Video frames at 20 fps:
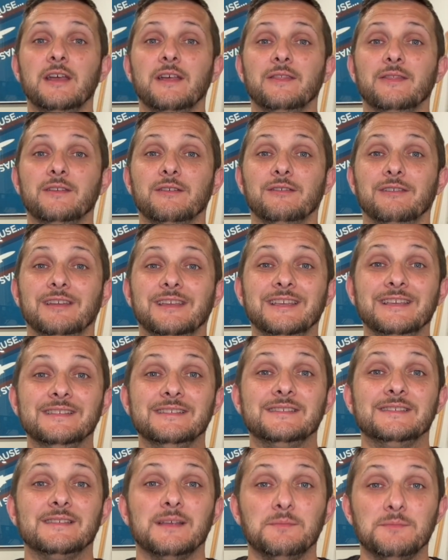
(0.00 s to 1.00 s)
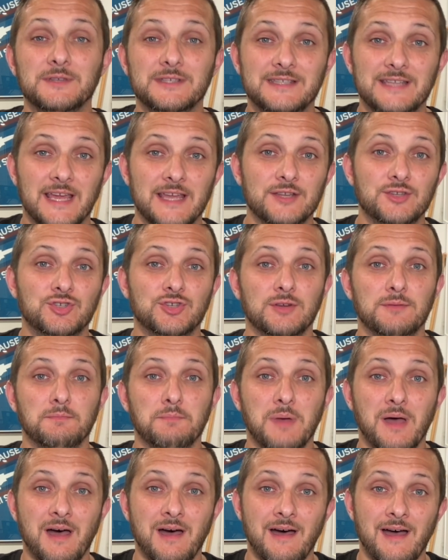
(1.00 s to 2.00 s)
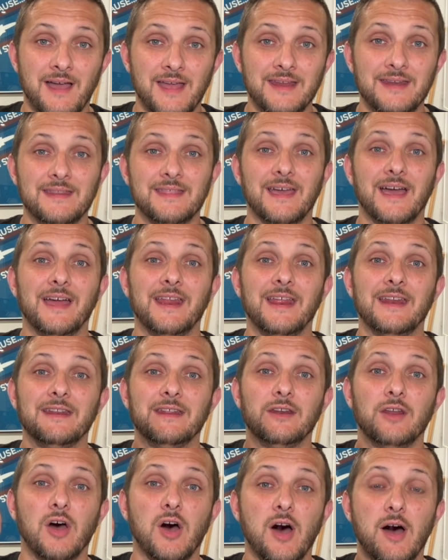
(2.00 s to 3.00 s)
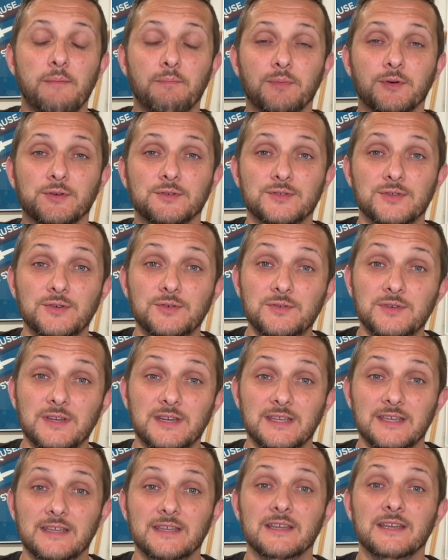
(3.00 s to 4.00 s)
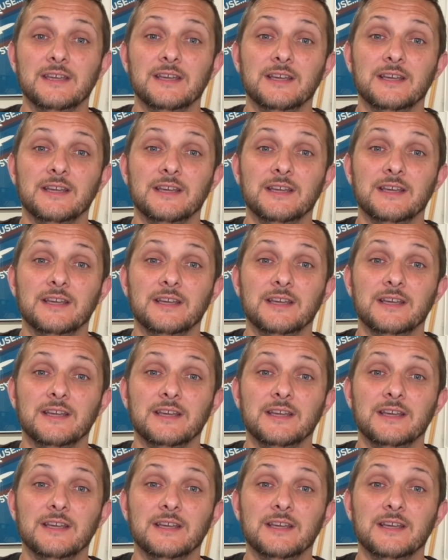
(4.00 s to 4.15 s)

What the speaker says: there is some intention behind that and an opportunity